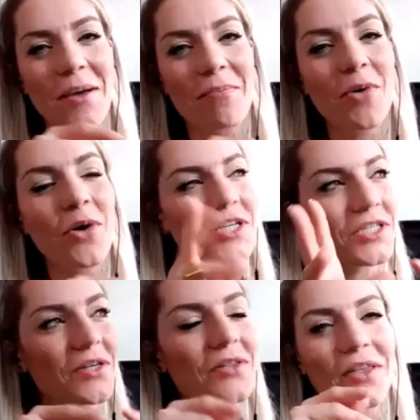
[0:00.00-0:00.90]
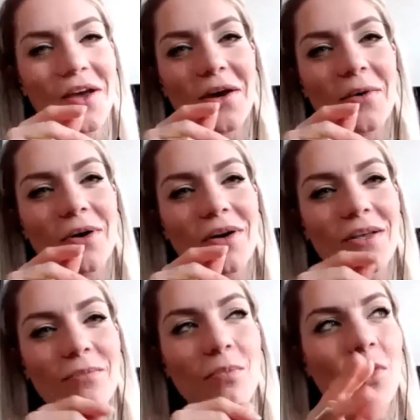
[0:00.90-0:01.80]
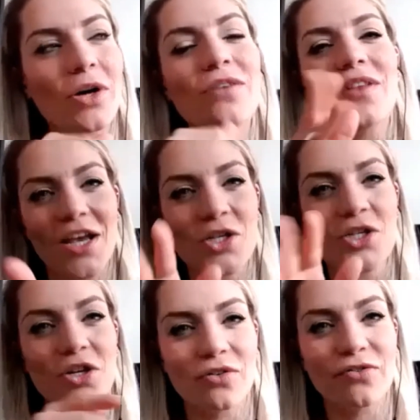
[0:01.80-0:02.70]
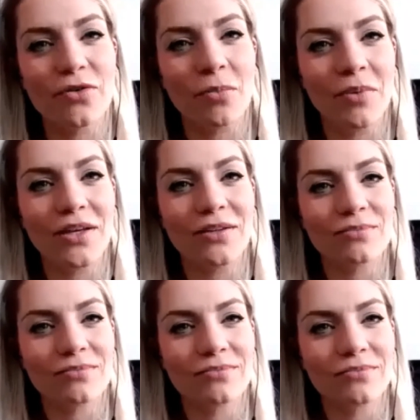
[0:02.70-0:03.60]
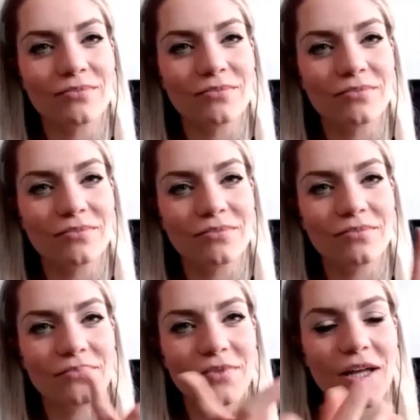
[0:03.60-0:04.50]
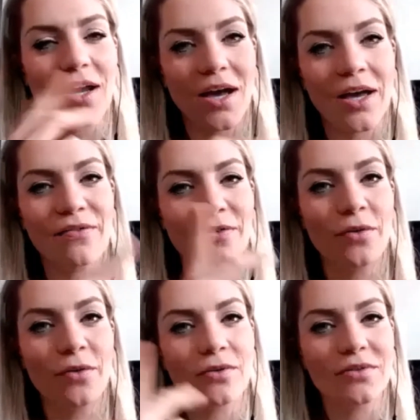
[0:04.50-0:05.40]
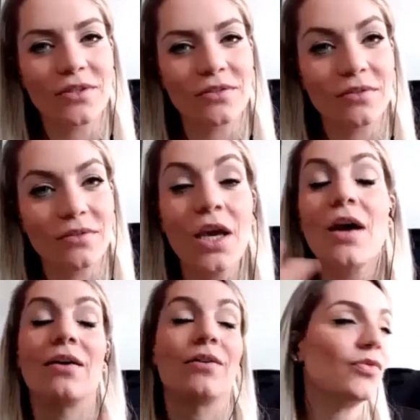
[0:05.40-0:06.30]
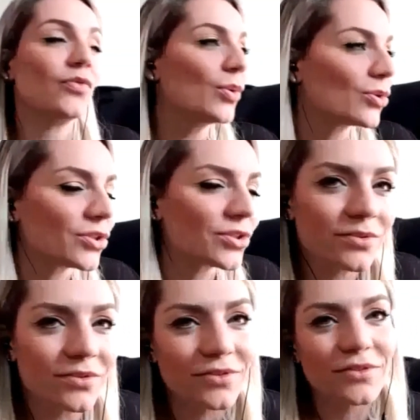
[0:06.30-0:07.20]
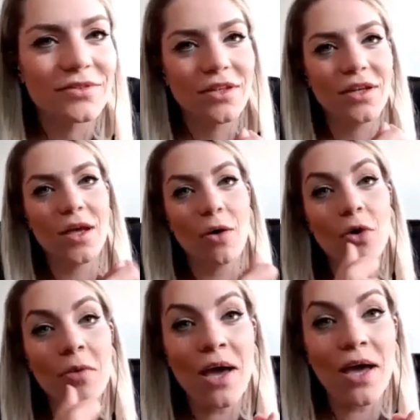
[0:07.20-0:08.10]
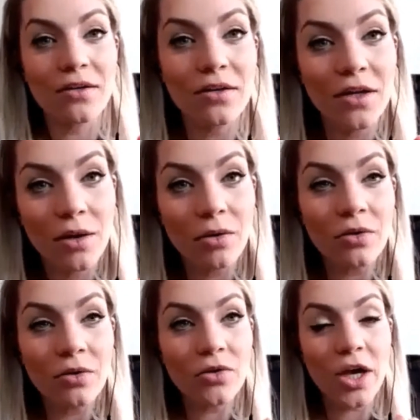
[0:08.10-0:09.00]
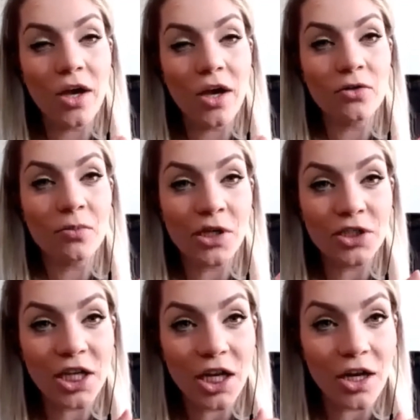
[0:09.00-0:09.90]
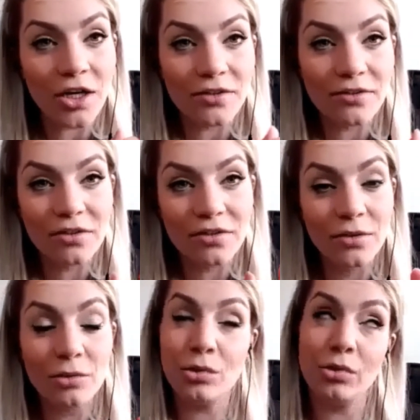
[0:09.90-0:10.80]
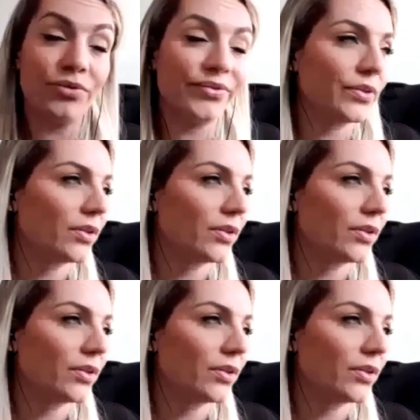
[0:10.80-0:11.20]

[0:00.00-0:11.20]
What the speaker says: boys they are in more in danger from me that really? I feel, yeah, of course. A woman who knows how to martial art. Oof.